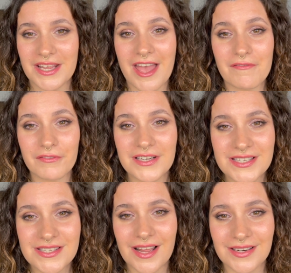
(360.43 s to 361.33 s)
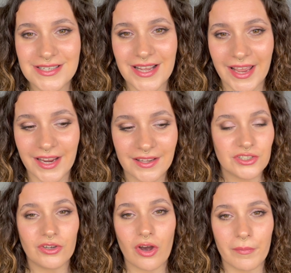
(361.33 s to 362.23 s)
every Sunday.
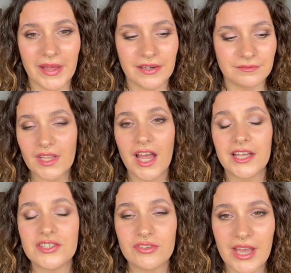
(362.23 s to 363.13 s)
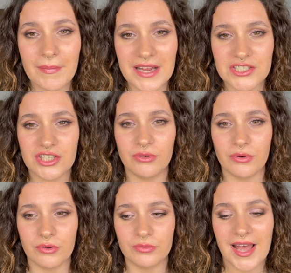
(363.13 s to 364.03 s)
Do comment. I do get back to you
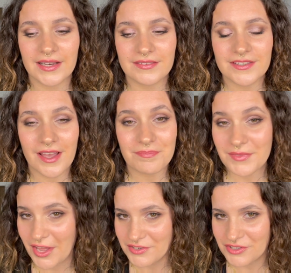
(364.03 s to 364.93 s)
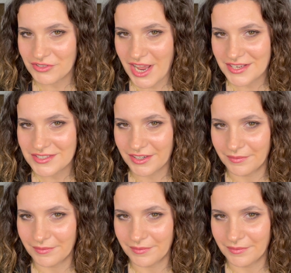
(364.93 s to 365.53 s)
all. And yeah, until next time.